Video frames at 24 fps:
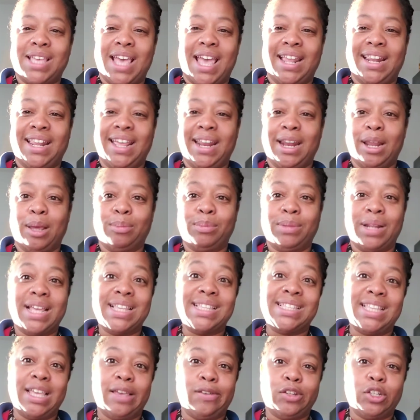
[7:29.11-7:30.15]
Kalina. Let's
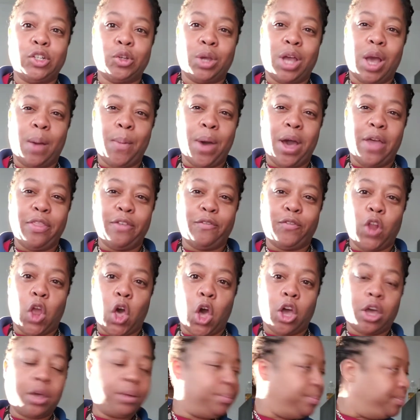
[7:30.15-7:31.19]
see if she'll come on the
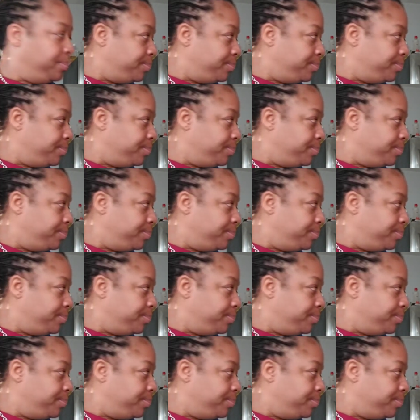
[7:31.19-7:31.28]
vlog.